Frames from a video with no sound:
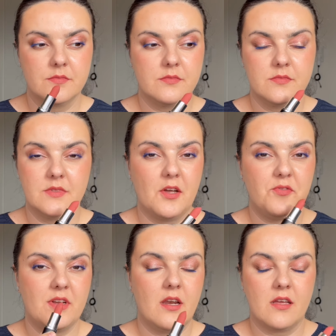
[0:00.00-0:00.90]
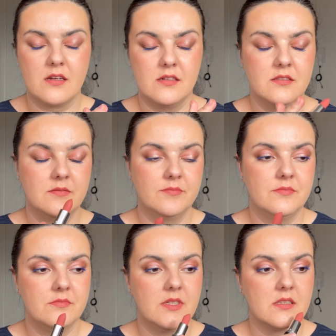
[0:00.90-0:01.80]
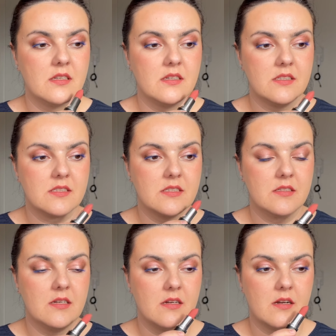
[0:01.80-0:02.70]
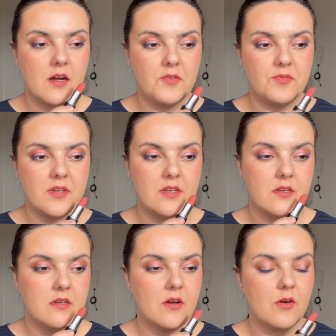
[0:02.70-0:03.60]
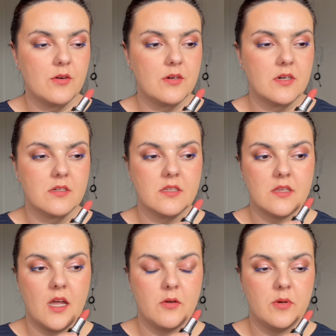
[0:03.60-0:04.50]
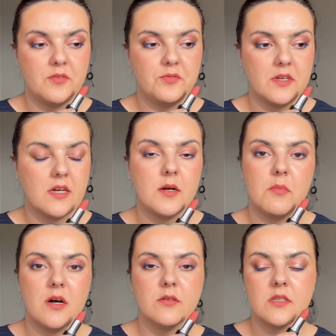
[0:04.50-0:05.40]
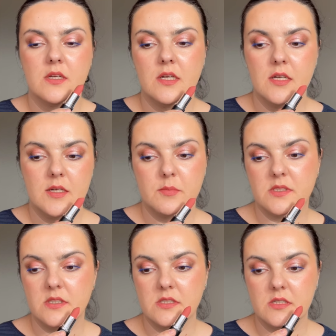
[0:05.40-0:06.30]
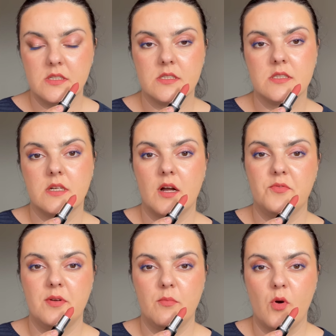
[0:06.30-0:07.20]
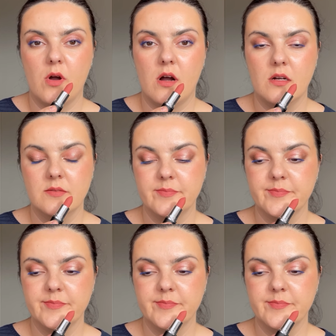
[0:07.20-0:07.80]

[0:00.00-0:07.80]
nothing like at least a coffee color that I will think about. But this is Cafe Mocha.